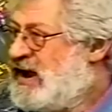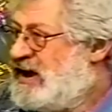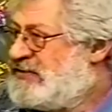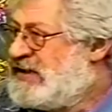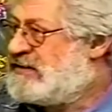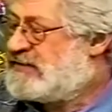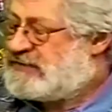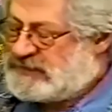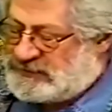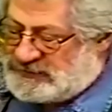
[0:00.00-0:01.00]
I think
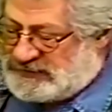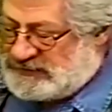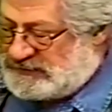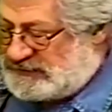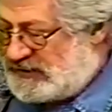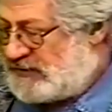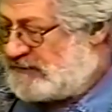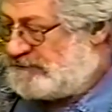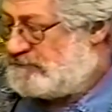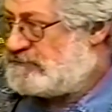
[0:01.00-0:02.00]
that this is,
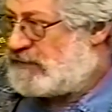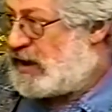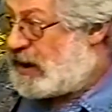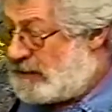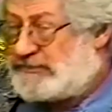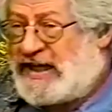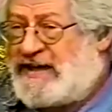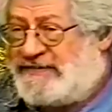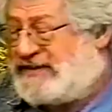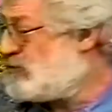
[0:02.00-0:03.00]
I'm glad